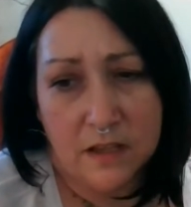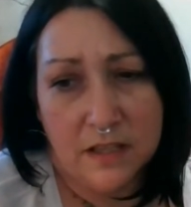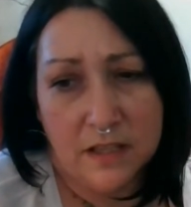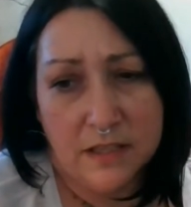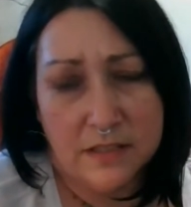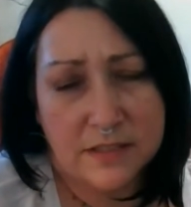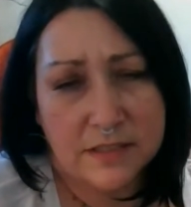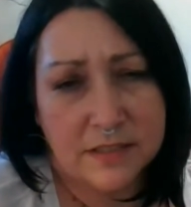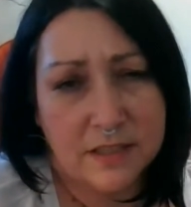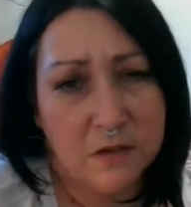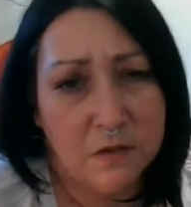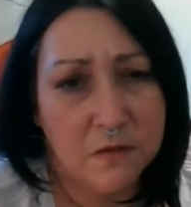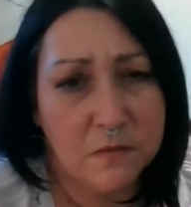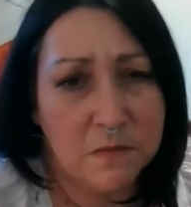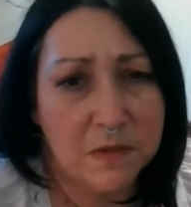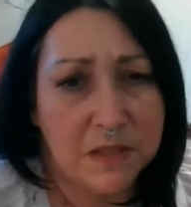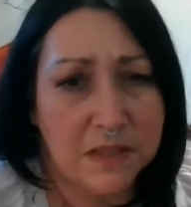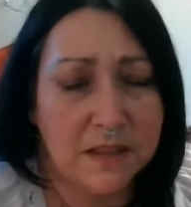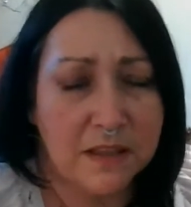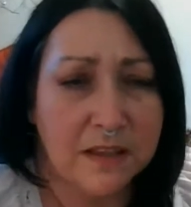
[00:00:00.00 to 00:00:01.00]
it stuck with
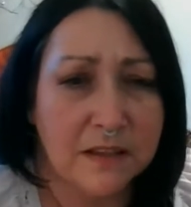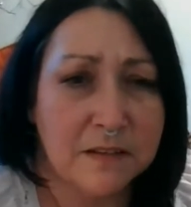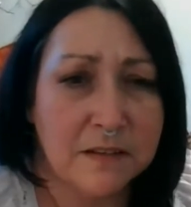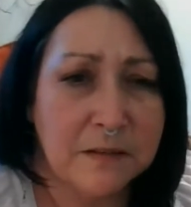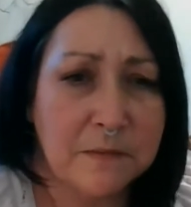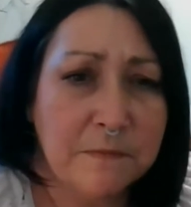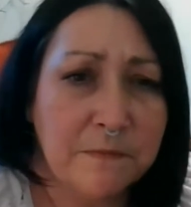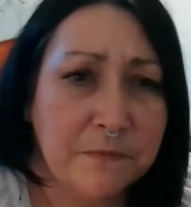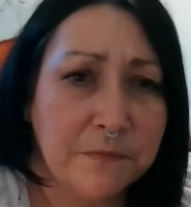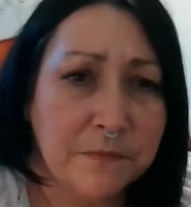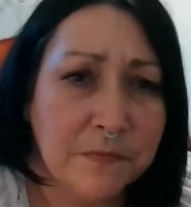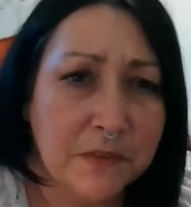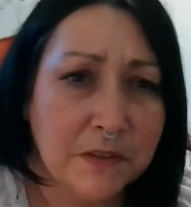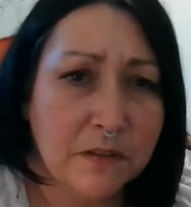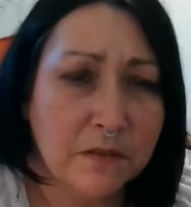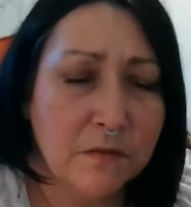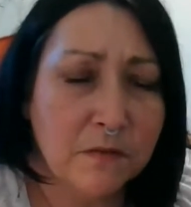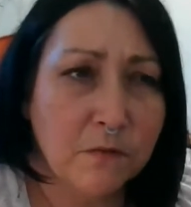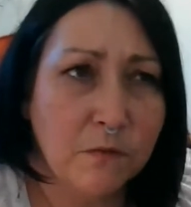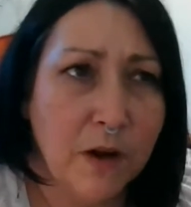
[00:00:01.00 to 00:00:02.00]
me that
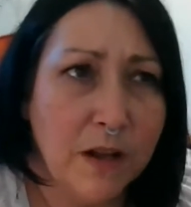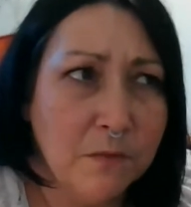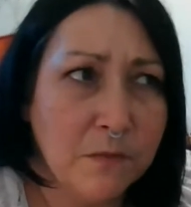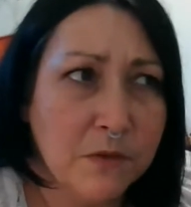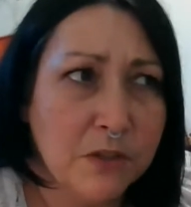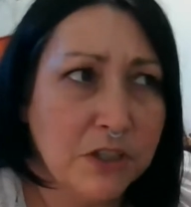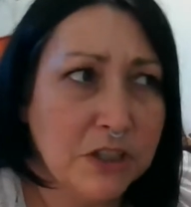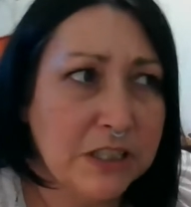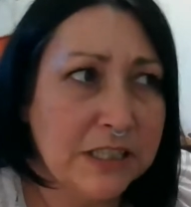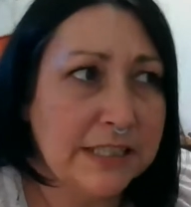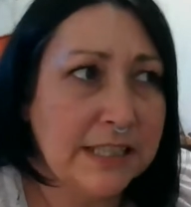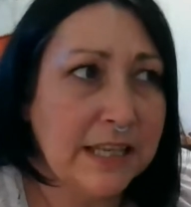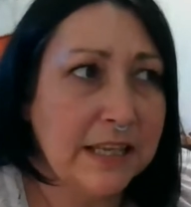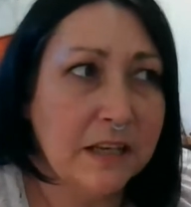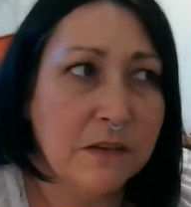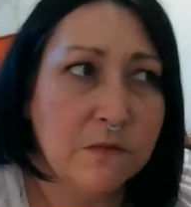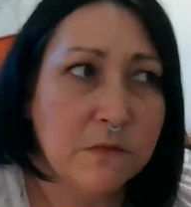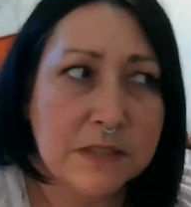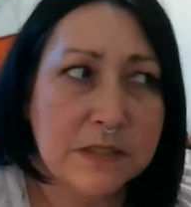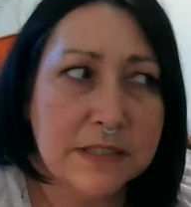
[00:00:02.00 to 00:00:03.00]
right when she said
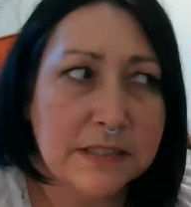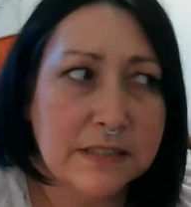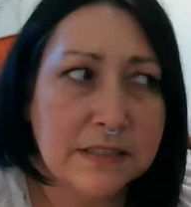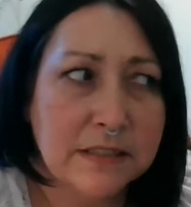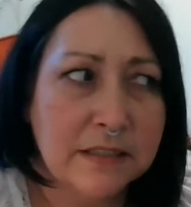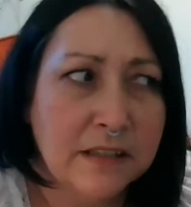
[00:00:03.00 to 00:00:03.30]
it was,